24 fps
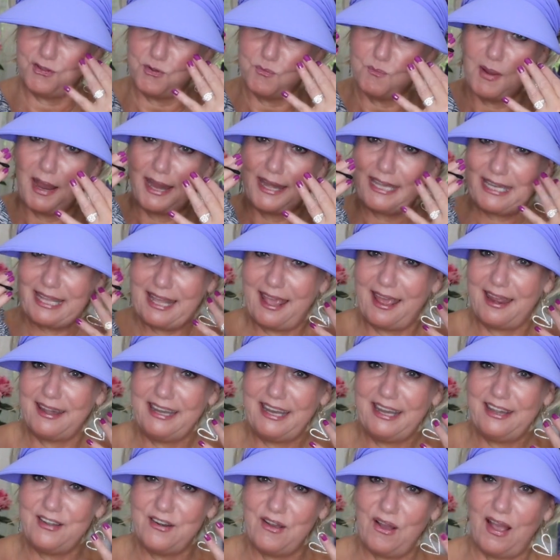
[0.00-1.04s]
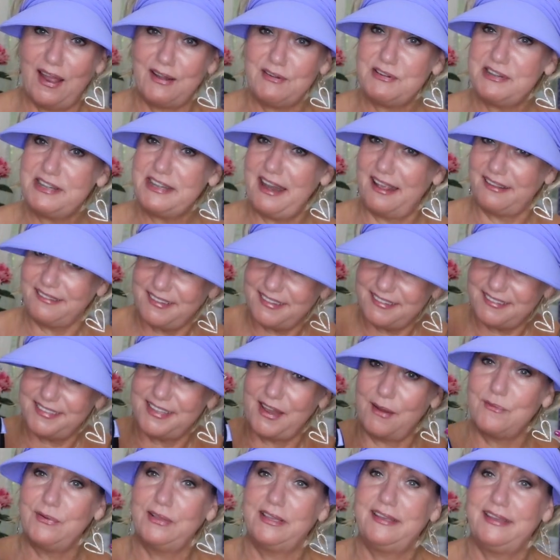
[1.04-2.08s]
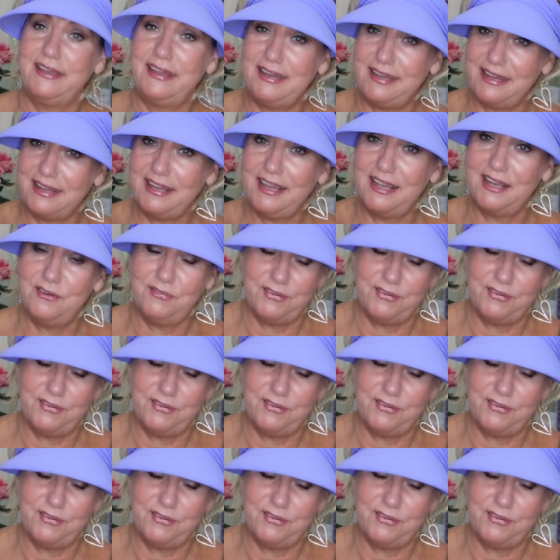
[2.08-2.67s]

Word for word: you might get and not necessarily any kind